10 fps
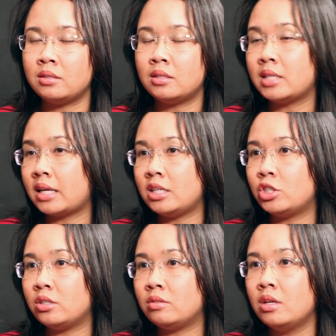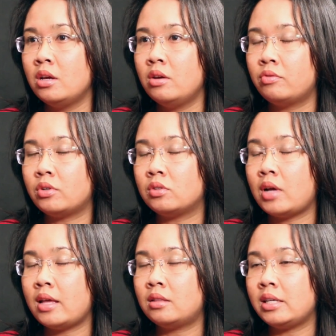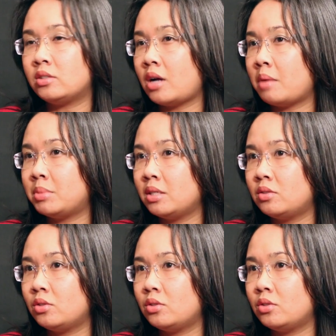a technician for laser optics.